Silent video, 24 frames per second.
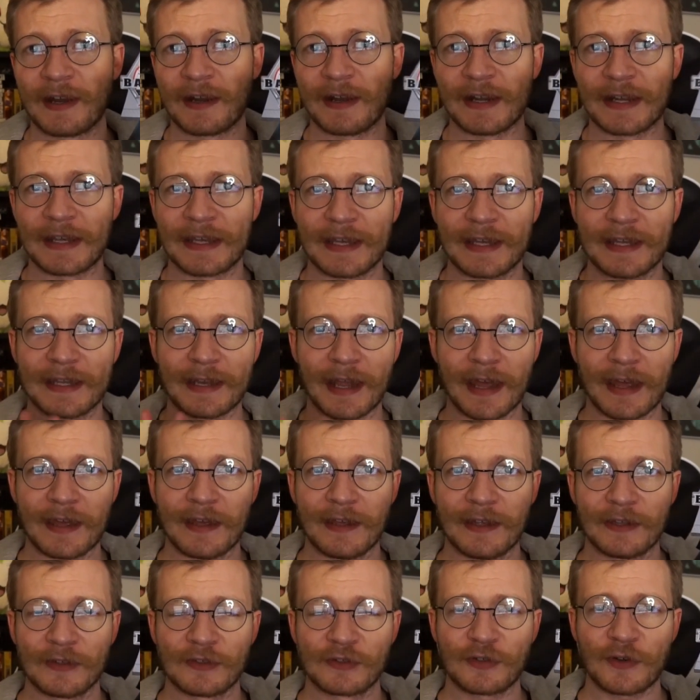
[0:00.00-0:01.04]
And again,
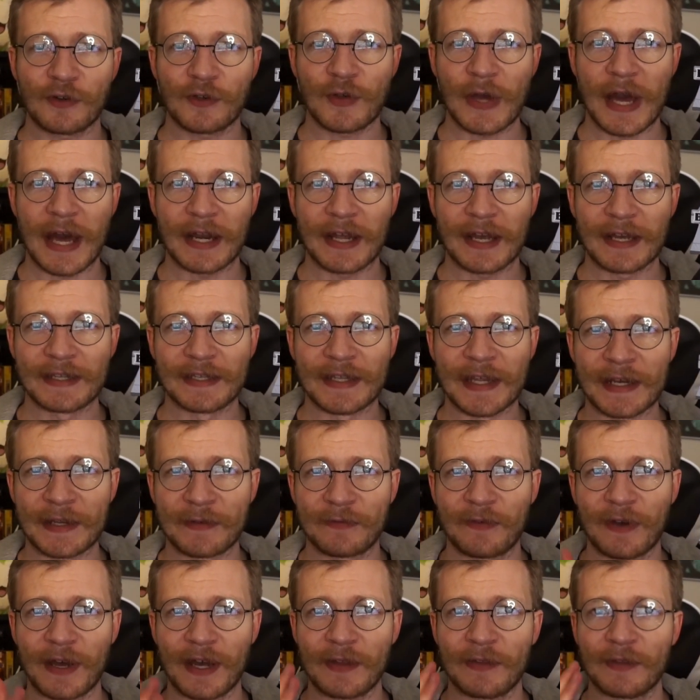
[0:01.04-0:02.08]
show you how to
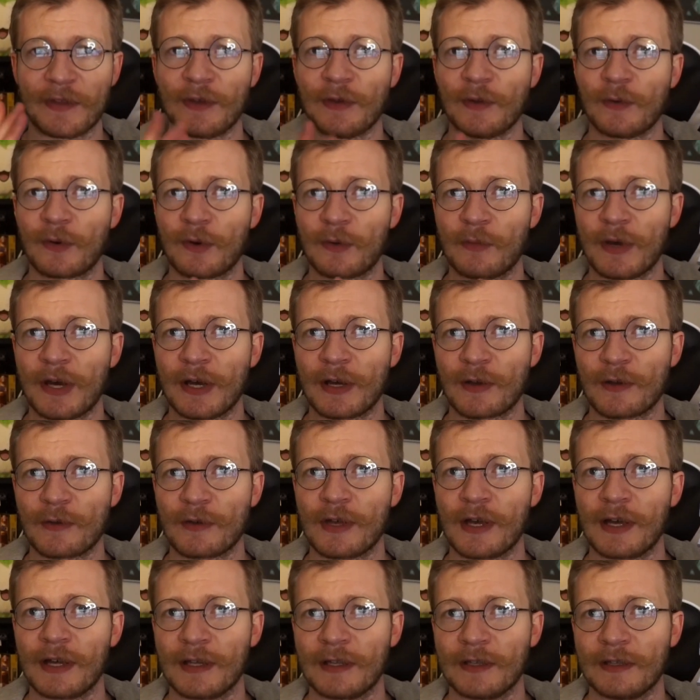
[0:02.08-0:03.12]
identify the newer
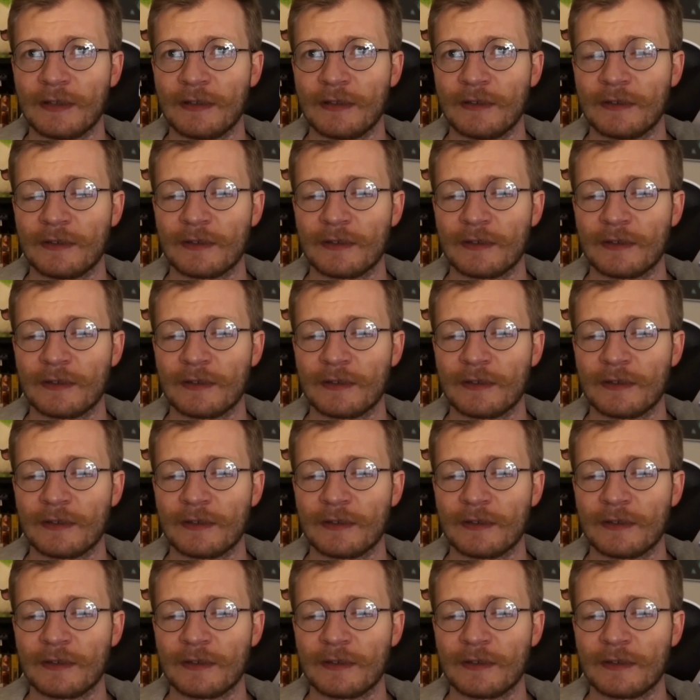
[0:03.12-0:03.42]
Bakugan.